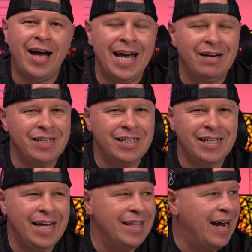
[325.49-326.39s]
I have to
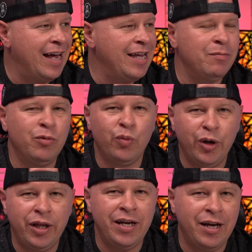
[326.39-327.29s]
say that I am
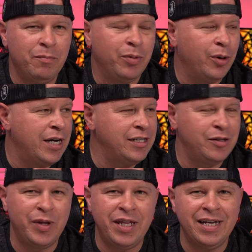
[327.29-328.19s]
really
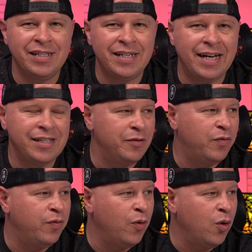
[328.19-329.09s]
impressed with the
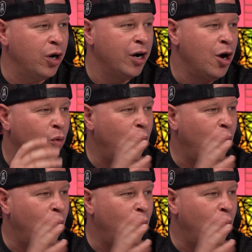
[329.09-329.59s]
Assassin IV.